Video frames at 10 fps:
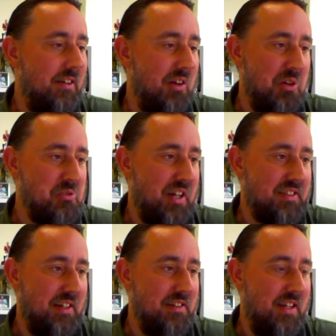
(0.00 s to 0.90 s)
a
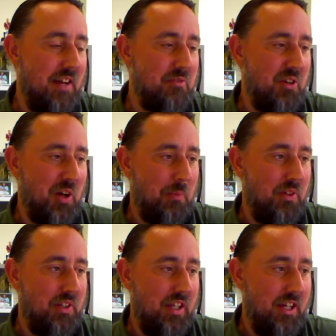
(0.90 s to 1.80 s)
contract ended after a
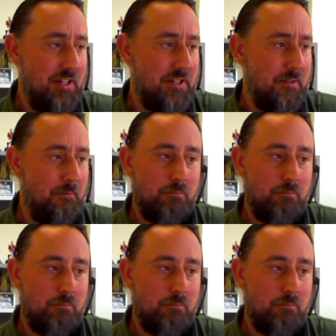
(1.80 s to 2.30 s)
couple of years.